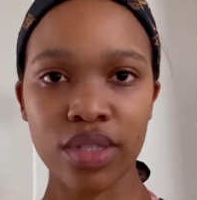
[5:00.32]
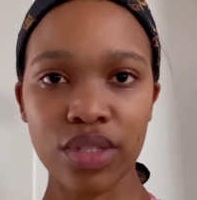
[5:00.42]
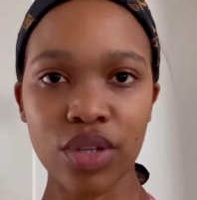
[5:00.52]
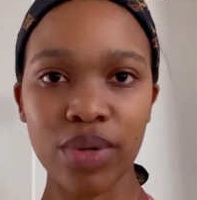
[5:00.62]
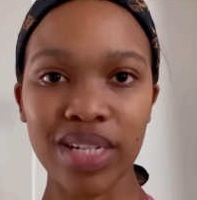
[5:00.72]

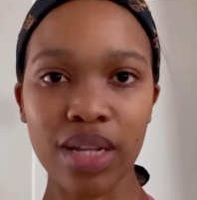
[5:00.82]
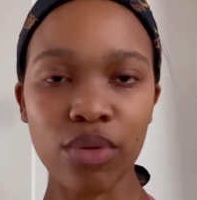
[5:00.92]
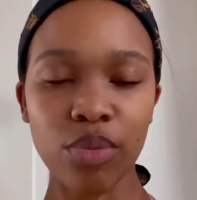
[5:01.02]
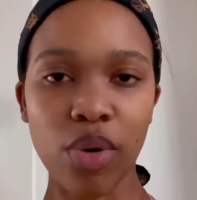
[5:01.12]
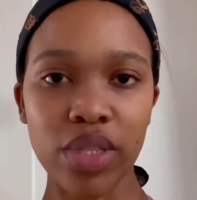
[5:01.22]
So we're done
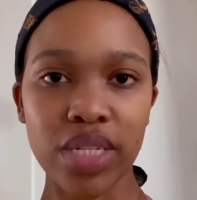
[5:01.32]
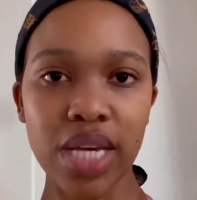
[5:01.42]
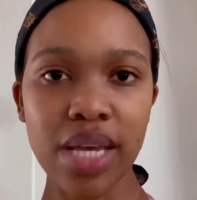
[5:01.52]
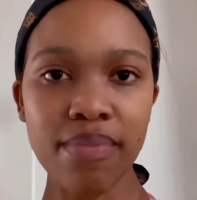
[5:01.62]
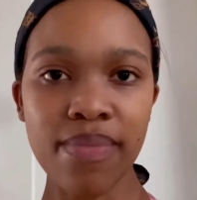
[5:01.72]
with bath
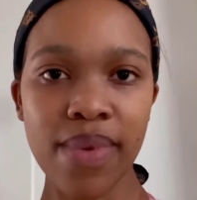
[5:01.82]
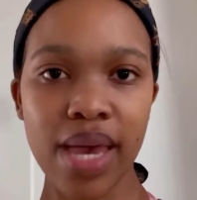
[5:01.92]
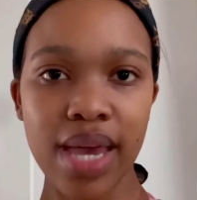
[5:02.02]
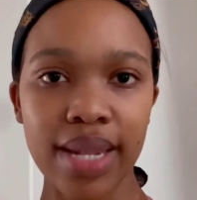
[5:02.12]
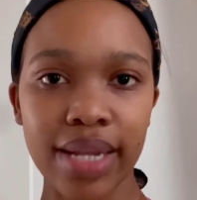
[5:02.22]
time,
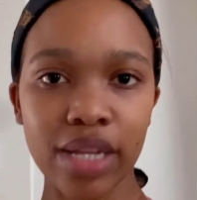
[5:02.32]
and my